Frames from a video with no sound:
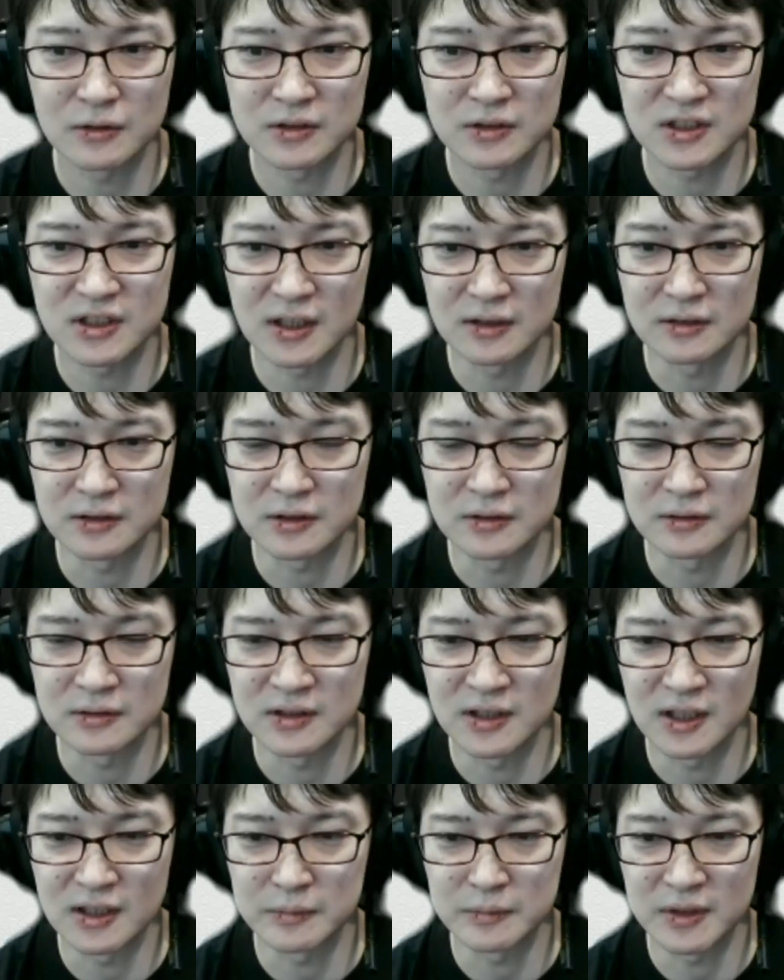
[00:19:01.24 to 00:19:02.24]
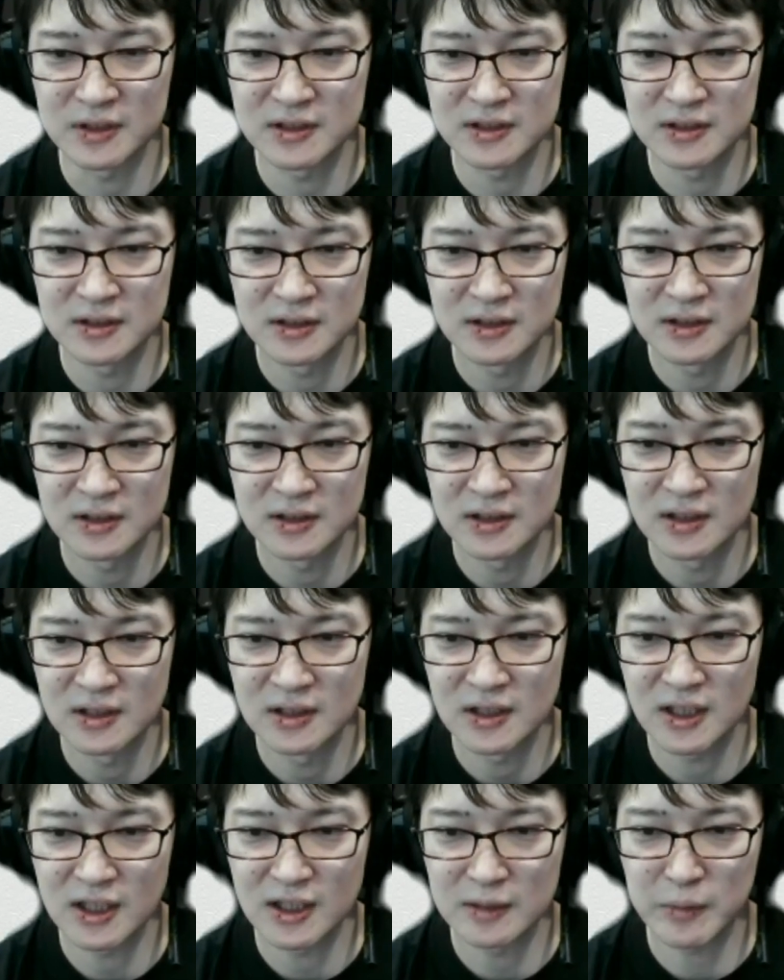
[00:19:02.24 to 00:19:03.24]
trying the two methodology,
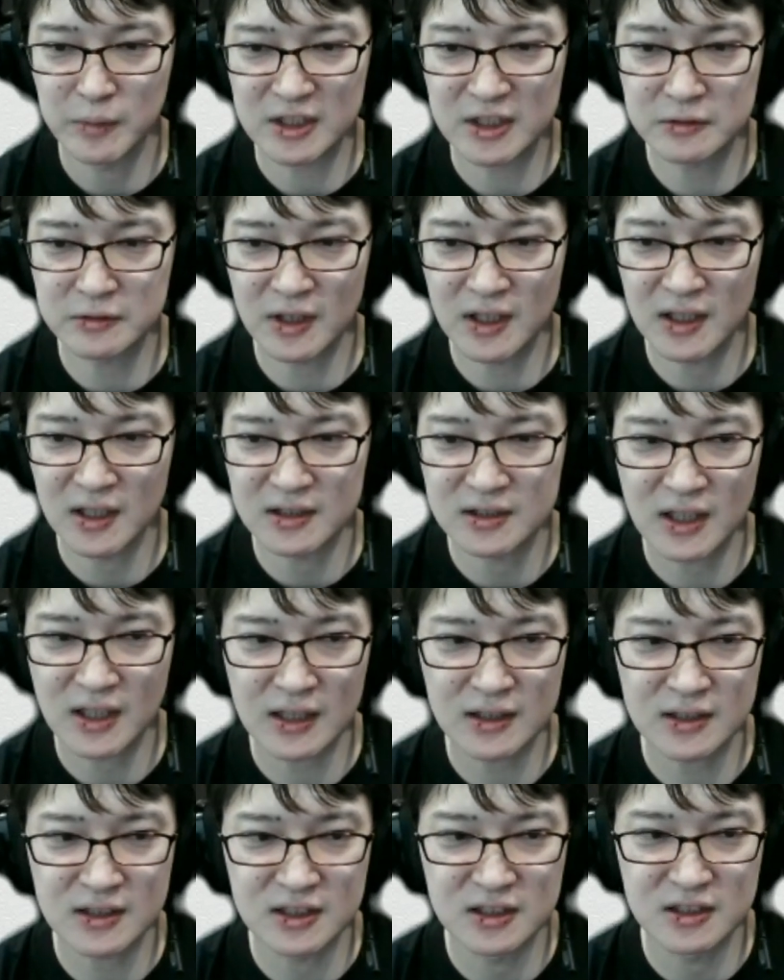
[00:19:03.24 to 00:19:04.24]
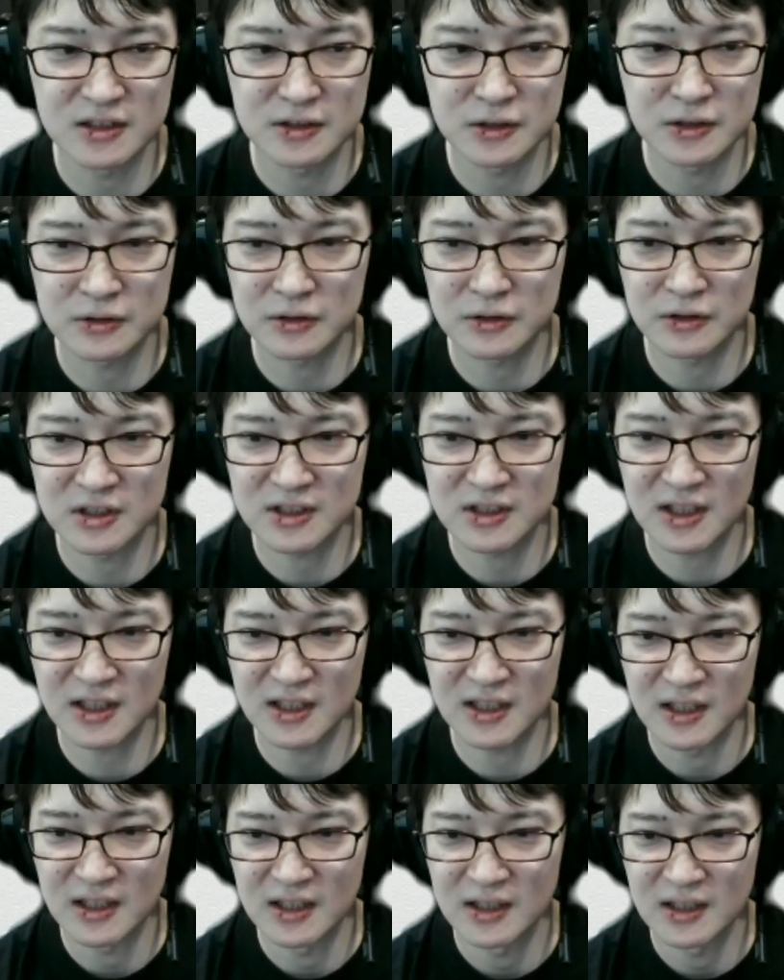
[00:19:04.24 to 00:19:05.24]
this is the result that we get.
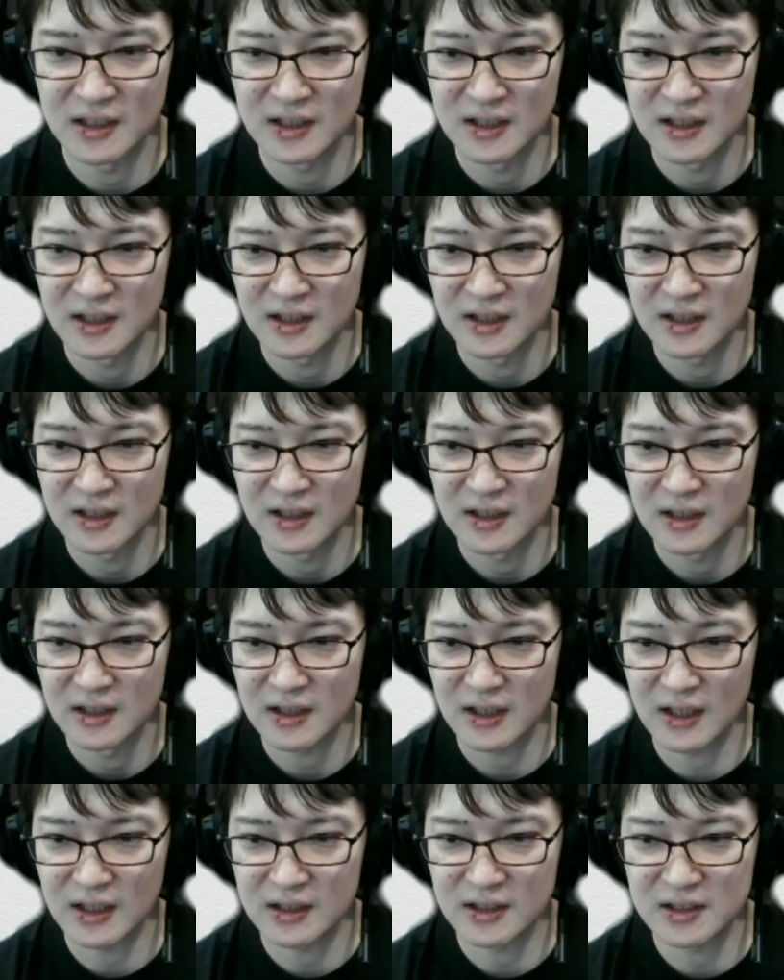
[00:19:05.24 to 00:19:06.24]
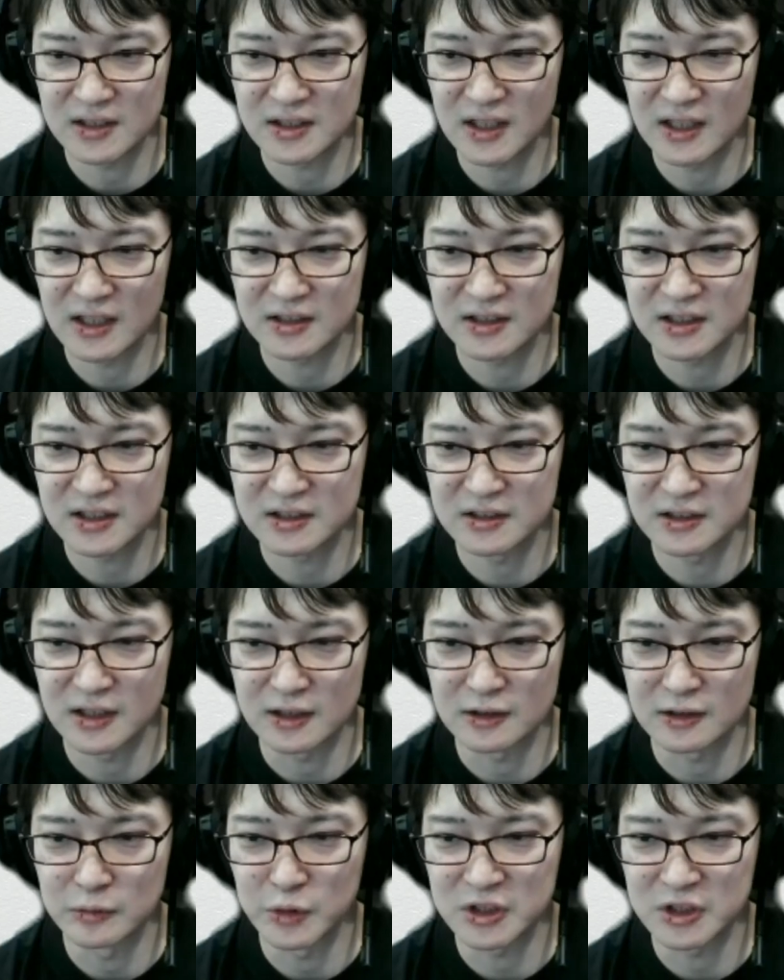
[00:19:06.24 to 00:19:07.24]
And so a simple
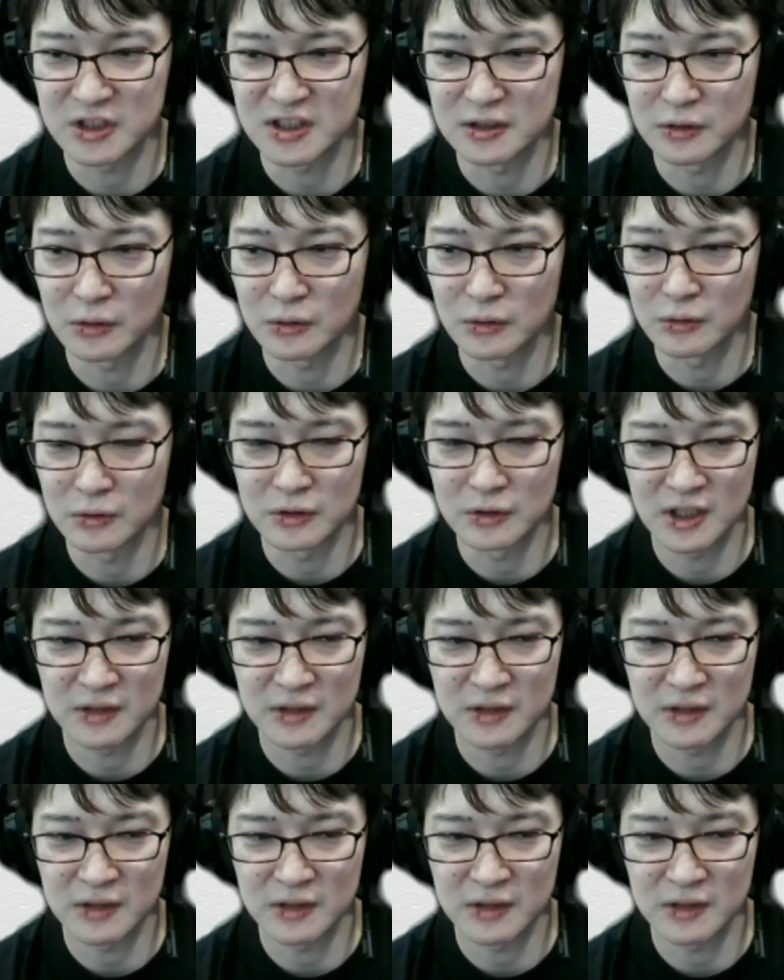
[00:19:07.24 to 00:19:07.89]
addition of the